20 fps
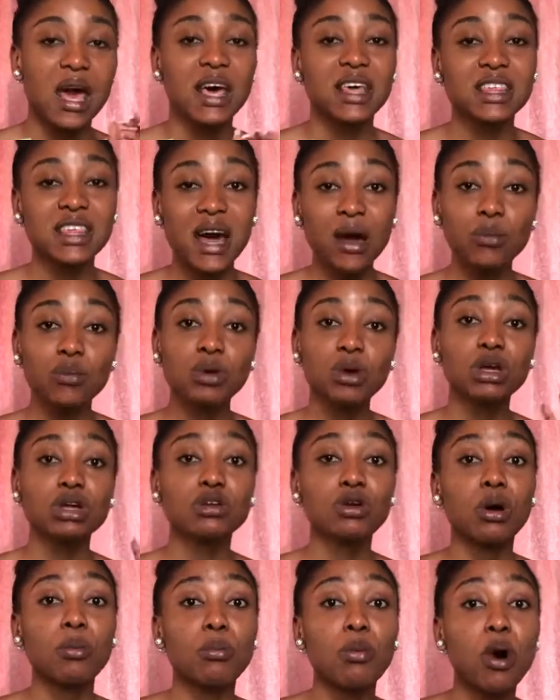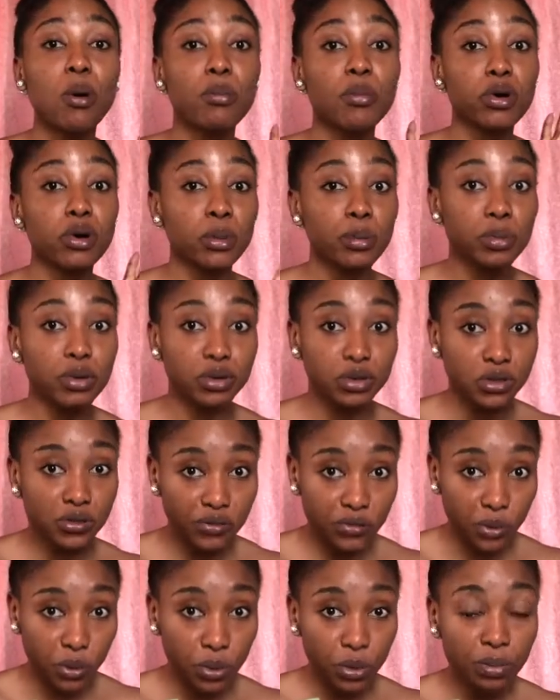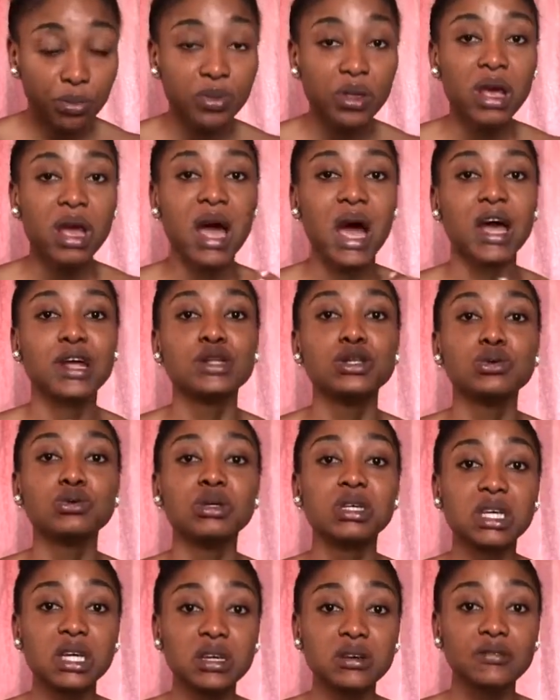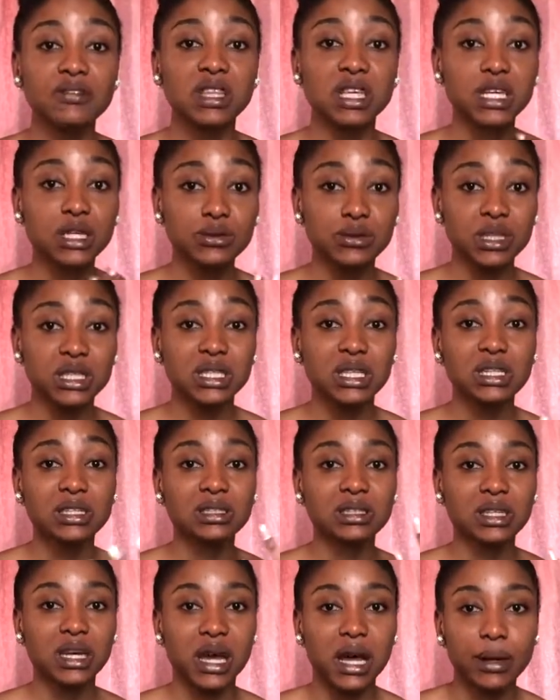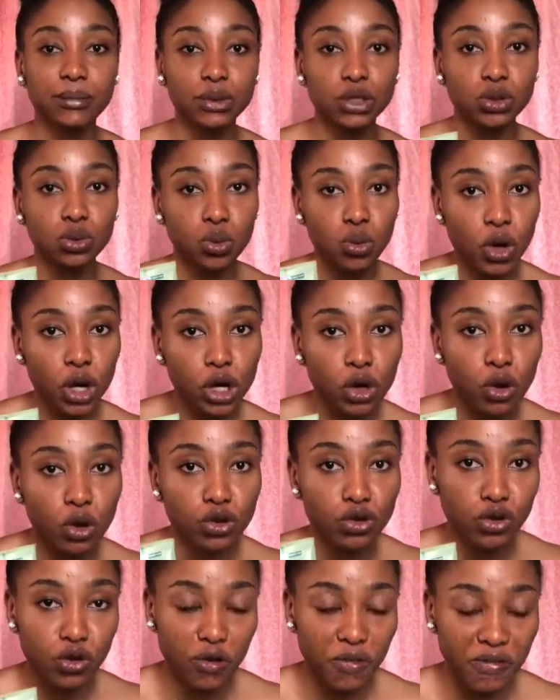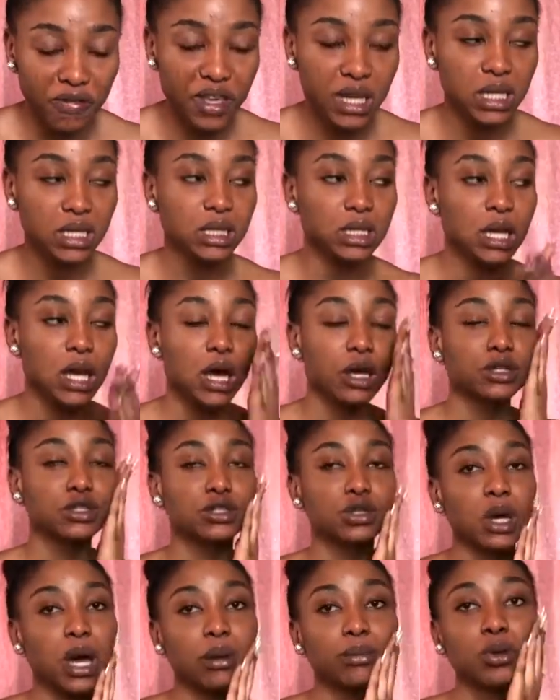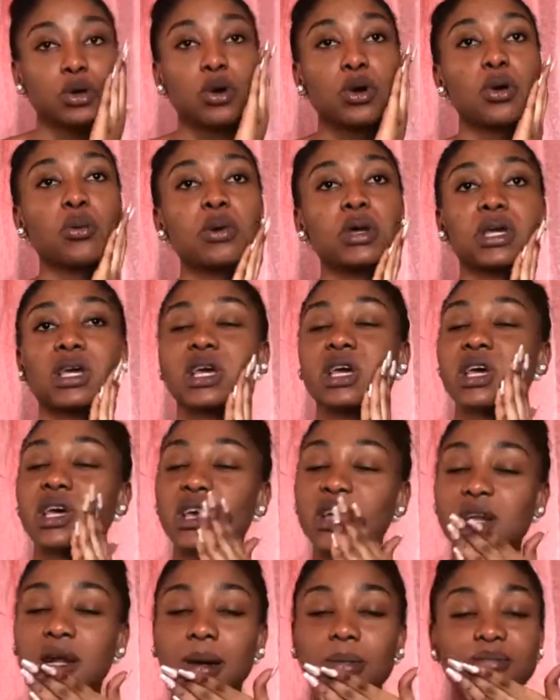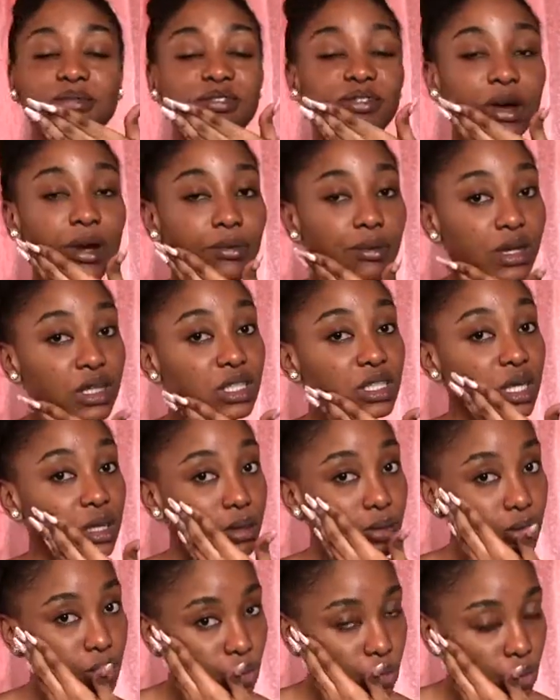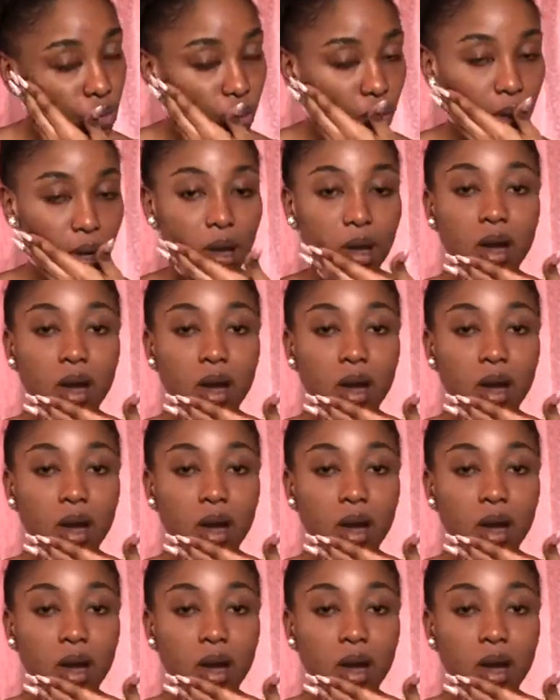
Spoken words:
That way you're more purposeful and you give the ingredients time to work on your face. So I'm going in, I'm very gentle.